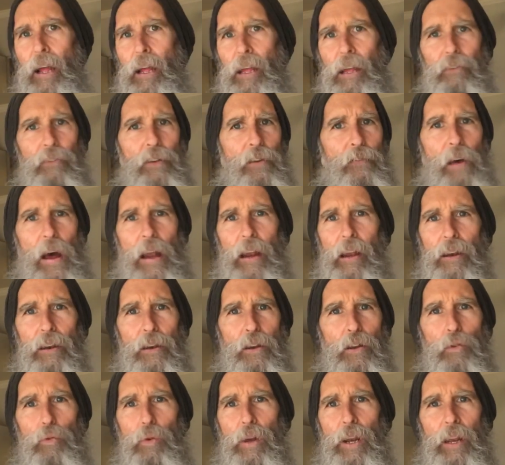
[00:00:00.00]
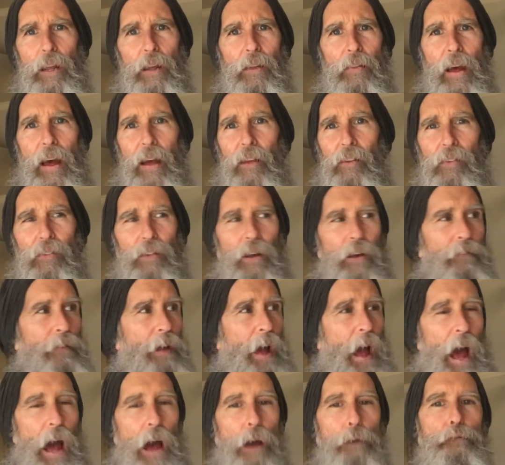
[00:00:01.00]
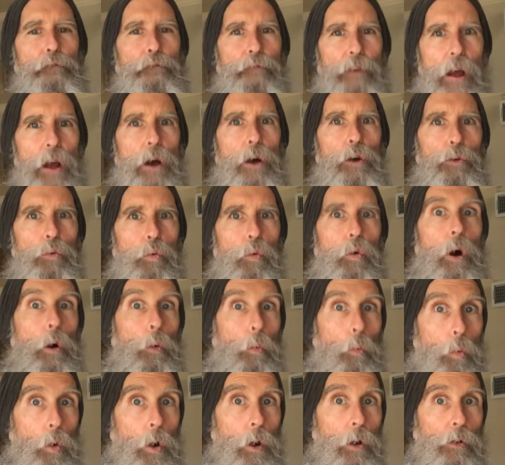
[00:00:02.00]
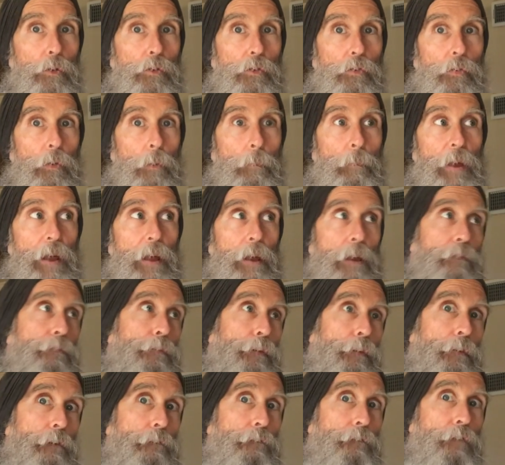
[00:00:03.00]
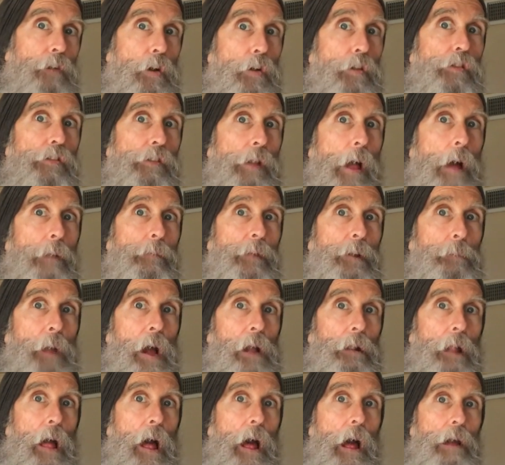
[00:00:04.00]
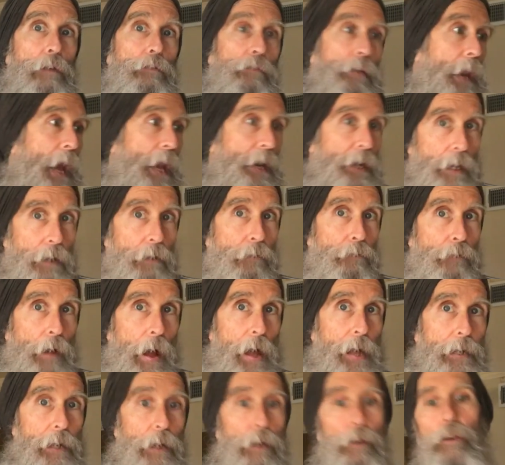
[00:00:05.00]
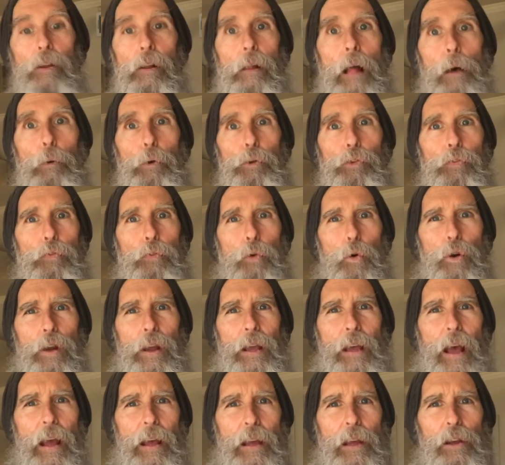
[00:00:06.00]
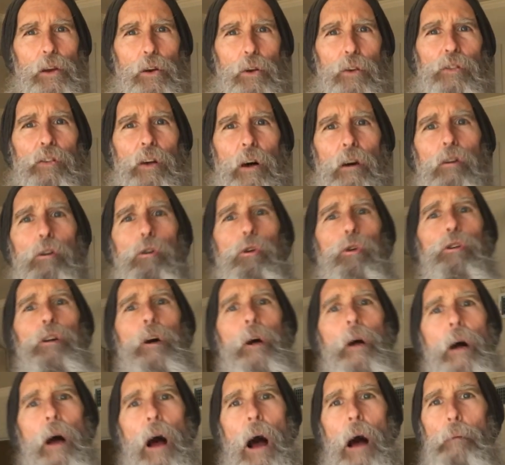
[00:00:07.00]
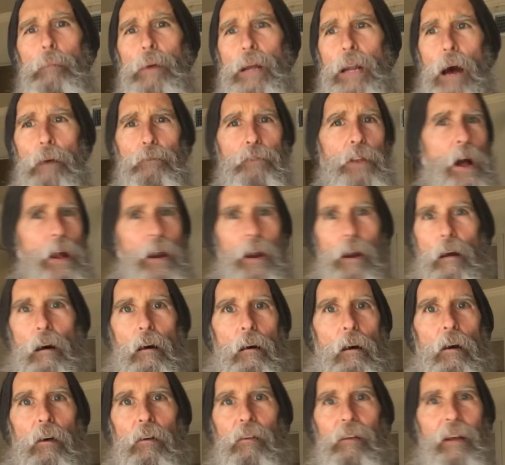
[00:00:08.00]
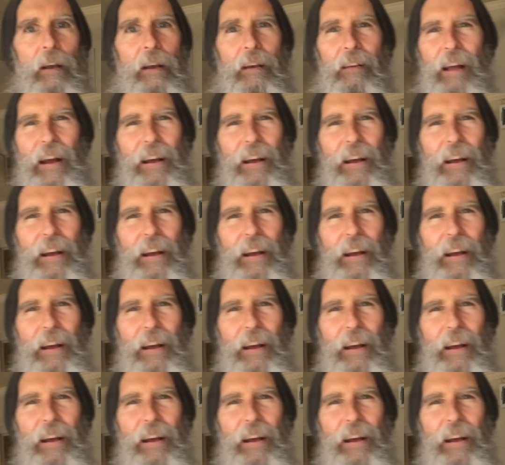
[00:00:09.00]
Even if I didn't do any of that stuff, I found what works for me for the first time in my life. And I didn't find it until I was 48 years old. I mean, I've done it all.